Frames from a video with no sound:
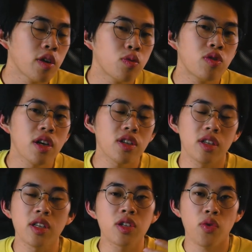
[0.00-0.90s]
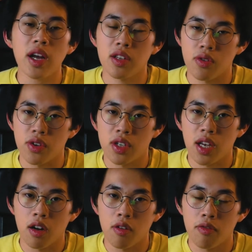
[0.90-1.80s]
to just distract
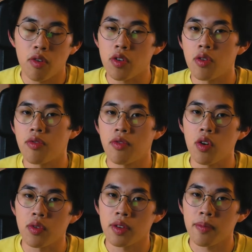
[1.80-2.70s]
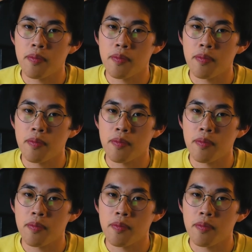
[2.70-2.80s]
yourself from your phone.